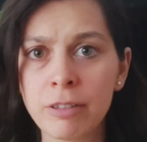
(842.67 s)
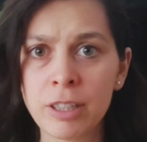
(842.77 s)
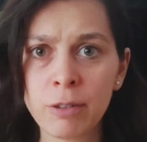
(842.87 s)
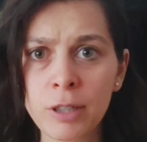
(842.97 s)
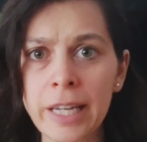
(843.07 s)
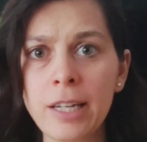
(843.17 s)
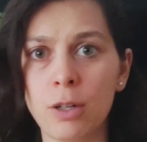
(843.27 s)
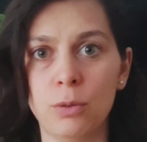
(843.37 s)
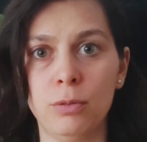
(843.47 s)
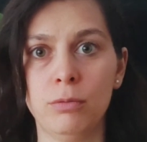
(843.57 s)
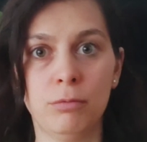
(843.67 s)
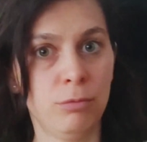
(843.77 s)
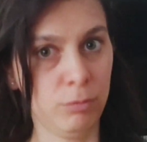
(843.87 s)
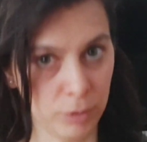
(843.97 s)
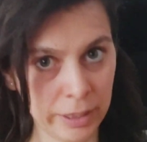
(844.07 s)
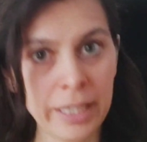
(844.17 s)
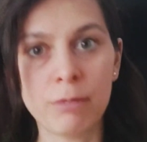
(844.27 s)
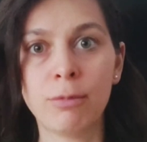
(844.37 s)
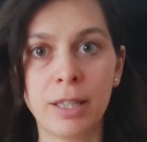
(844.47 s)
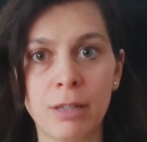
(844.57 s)
could live in a volcano,
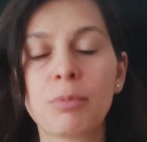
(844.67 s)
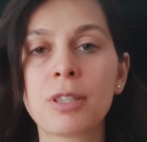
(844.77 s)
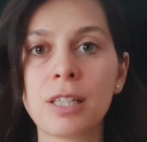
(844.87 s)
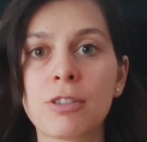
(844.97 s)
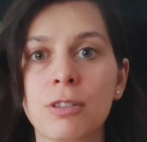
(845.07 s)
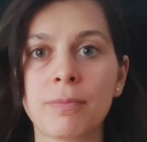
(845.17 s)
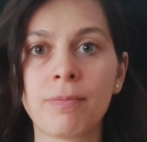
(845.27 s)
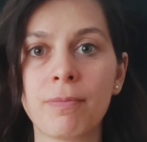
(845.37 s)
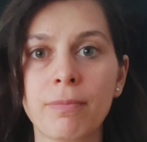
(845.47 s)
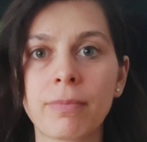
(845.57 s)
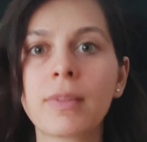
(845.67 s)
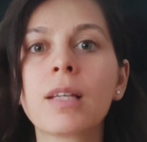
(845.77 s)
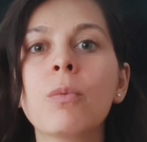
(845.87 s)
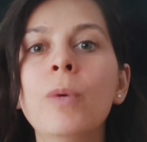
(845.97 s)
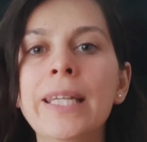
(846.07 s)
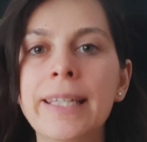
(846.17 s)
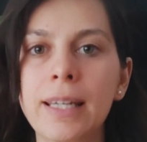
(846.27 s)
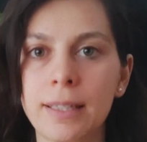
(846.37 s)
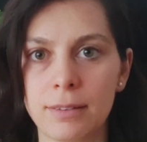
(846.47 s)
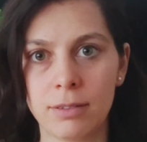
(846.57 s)
again, without protection. We
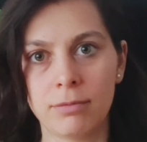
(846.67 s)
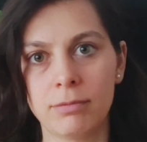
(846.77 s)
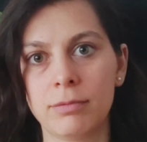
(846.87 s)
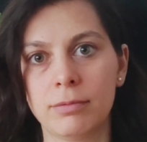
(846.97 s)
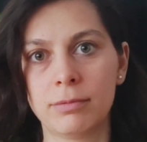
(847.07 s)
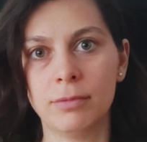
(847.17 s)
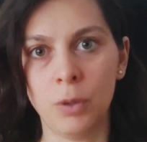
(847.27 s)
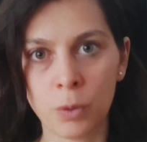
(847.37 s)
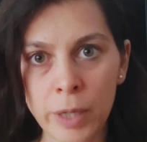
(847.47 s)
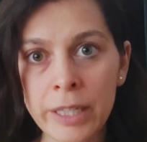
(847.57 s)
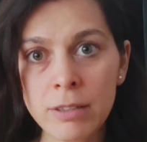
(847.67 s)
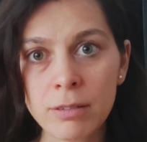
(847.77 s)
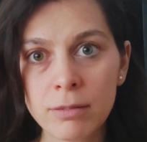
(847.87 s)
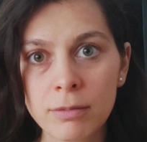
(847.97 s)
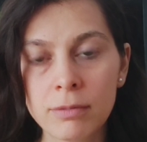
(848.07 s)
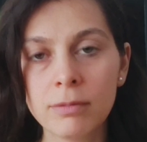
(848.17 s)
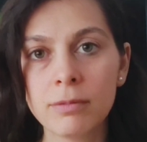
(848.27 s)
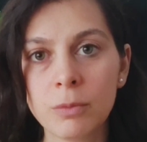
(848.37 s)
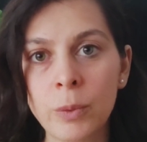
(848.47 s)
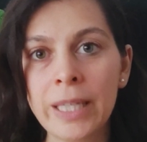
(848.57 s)
can't. All right?
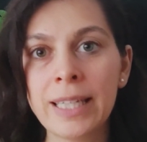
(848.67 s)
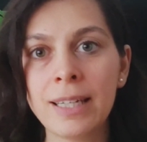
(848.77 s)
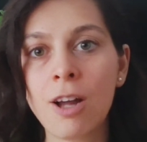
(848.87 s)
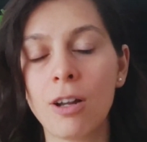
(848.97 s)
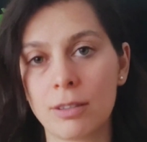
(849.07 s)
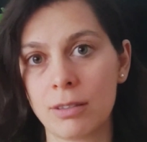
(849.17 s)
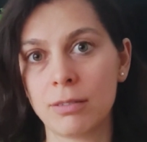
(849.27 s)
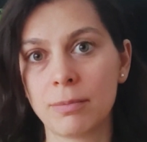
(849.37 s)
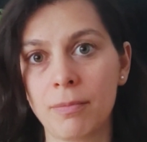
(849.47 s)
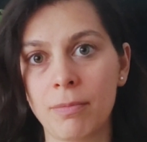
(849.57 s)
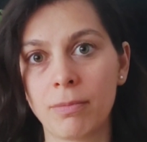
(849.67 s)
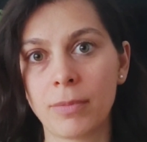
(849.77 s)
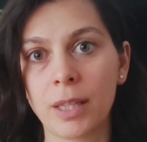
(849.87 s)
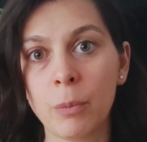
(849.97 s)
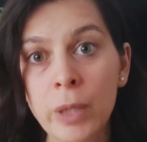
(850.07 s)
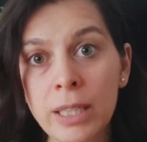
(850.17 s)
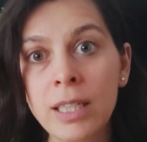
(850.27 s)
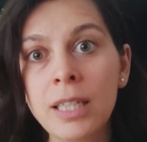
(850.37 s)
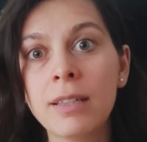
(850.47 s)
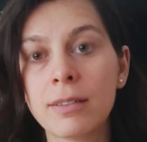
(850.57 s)
We cannot. We
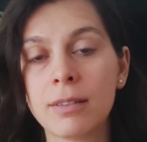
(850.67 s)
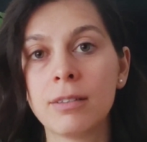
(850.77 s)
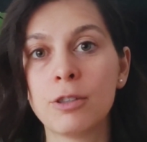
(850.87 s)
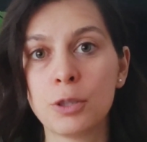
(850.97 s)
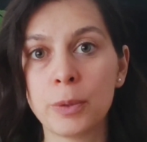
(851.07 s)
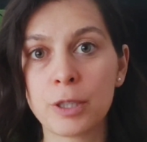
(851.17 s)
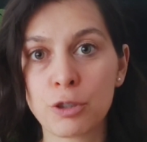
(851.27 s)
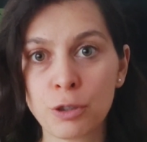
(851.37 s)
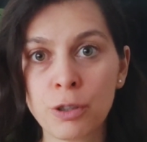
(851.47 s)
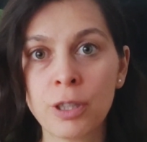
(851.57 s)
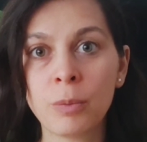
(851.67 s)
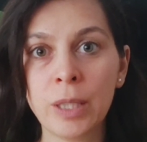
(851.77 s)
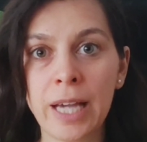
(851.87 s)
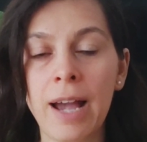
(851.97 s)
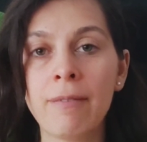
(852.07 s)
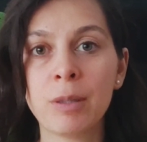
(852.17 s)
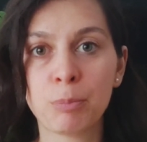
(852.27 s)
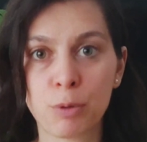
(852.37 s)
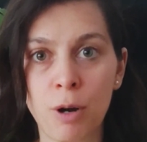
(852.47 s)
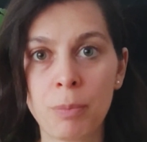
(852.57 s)
need to ensure that we have the
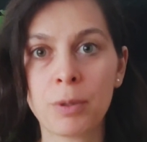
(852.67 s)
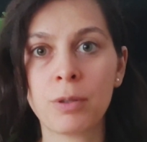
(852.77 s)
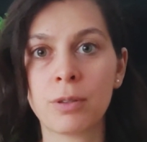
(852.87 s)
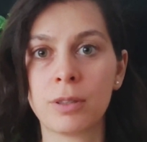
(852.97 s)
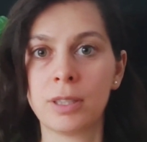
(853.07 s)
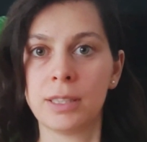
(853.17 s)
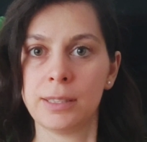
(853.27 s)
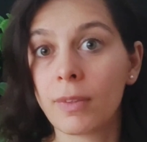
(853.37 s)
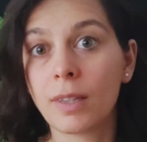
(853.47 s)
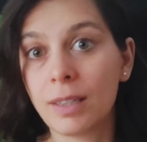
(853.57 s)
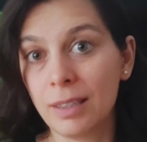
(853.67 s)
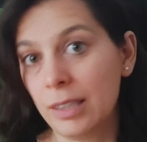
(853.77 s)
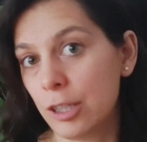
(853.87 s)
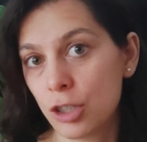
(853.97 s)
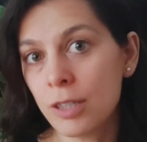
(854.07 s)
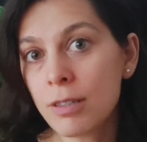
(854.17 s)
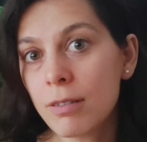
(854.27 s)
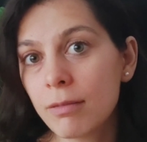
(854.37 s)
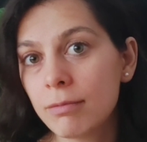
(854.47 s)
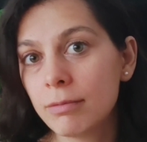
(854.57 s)
proper
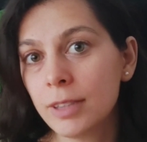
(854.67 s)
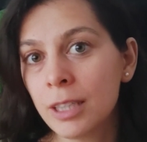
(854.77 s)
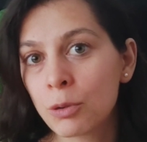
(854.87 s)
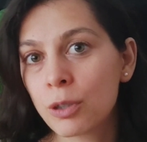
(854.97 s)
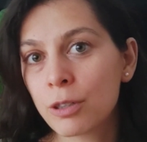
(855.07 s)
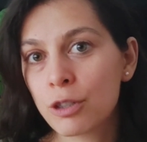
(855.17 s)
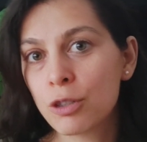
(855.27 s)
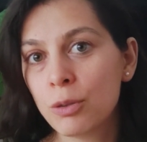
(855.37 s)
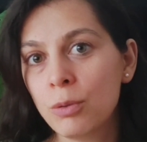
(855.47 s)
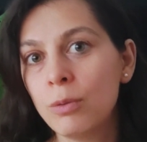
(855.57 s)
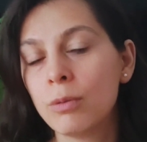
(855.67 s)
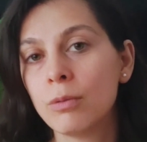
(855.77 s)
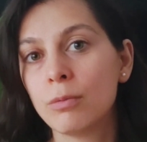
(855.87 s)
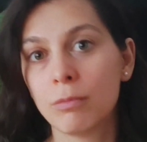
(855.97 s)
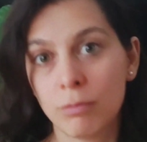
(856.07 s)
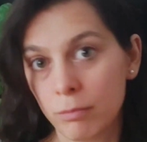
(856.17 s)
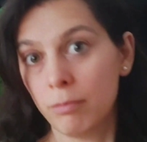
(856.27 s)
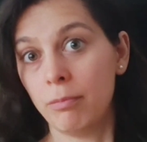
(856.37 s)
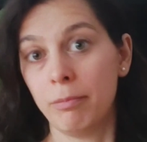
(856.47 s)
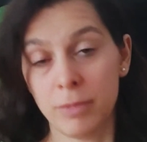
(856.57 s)
conditions in order to
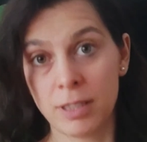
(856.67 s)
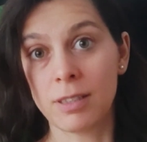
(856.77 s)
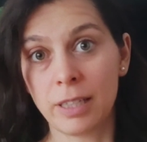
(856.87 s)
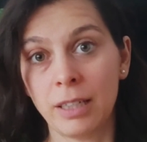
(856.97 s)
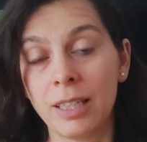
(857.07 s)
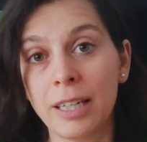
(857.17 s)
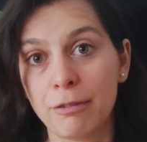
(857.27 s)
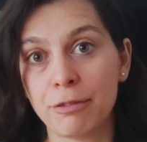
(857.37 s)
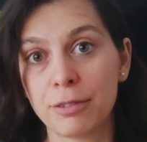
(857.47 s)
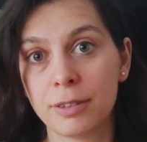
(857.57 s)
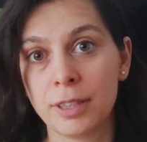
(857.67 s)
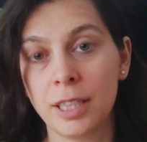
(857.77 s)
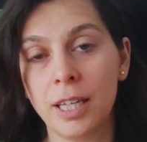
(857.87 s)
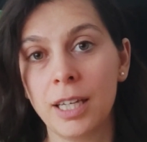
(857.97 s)
sustain life.